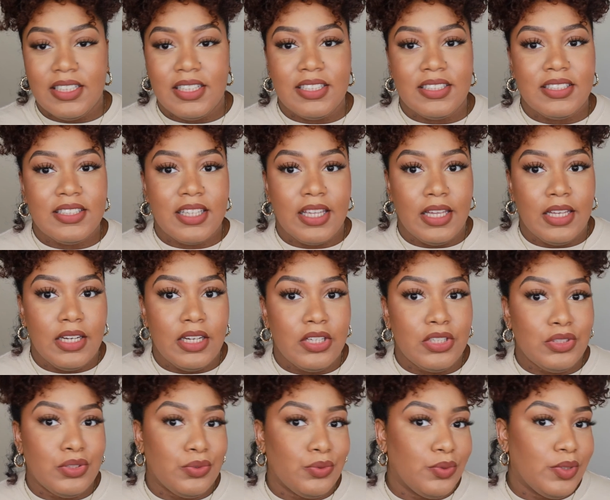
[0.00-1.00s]
The skin
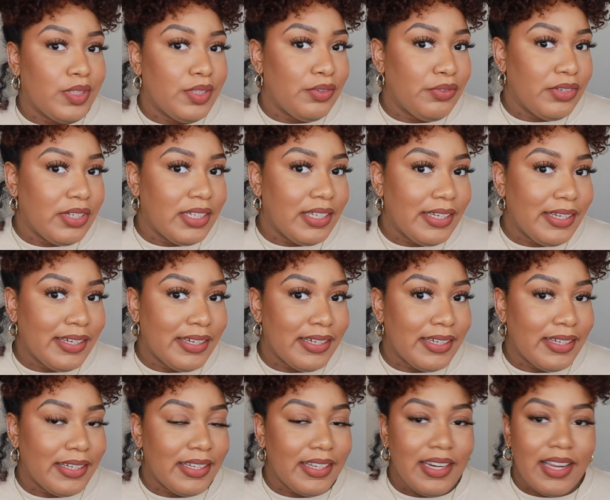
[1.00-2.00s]
looks really, really
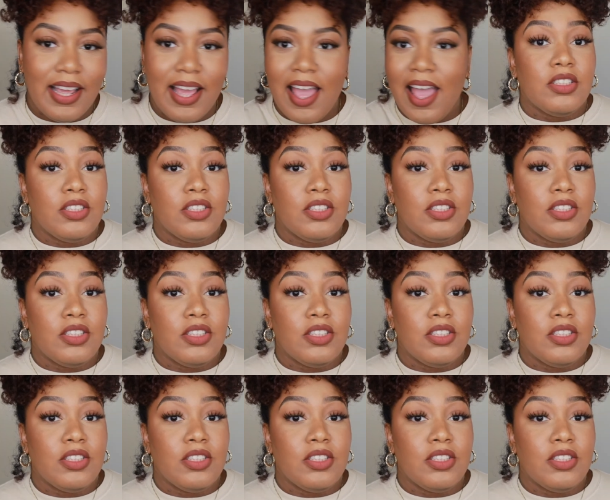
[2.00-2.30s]
good.